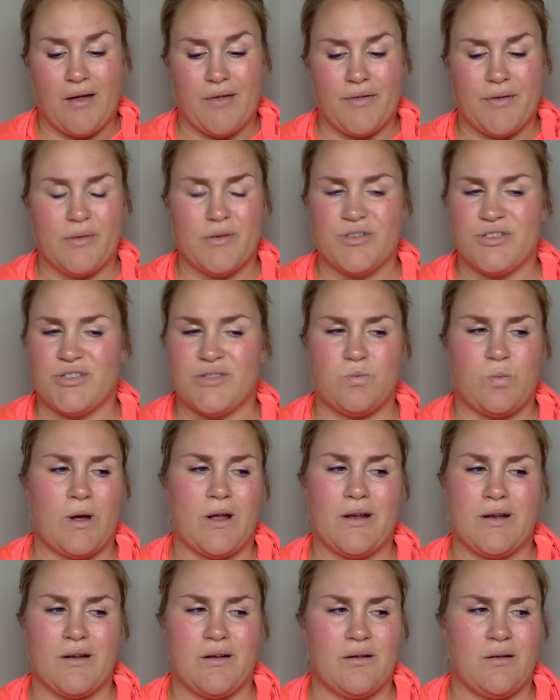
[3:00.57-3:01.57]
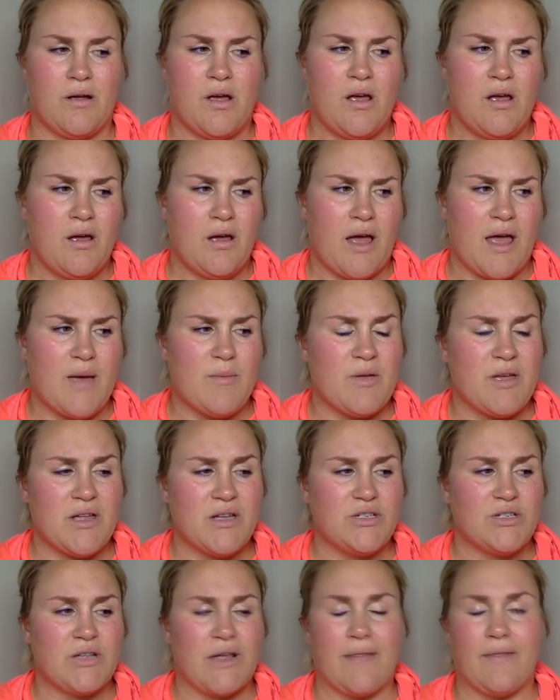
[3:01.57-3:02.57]
There was just one
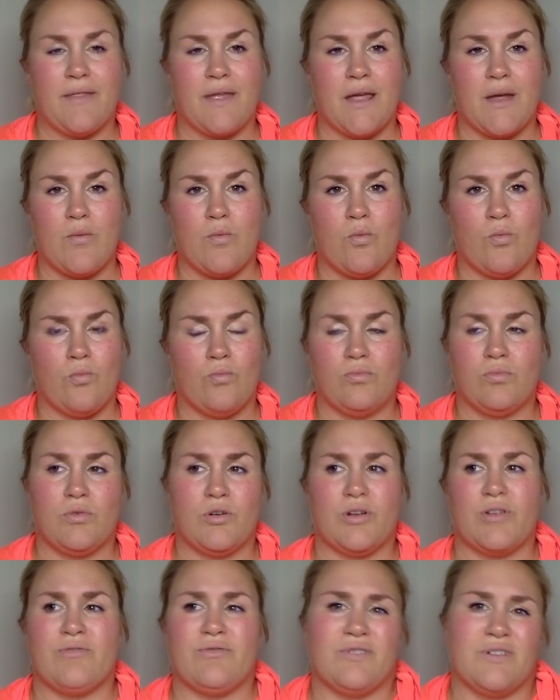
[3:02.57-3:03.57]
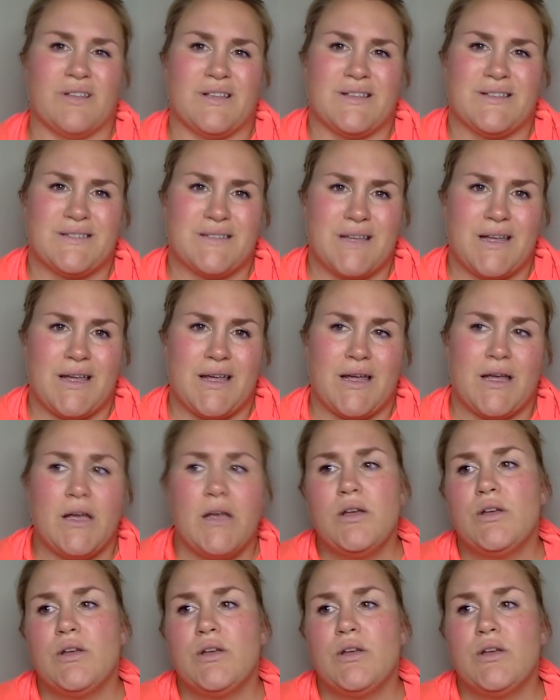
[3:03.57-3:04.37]
image that they couldn't really see,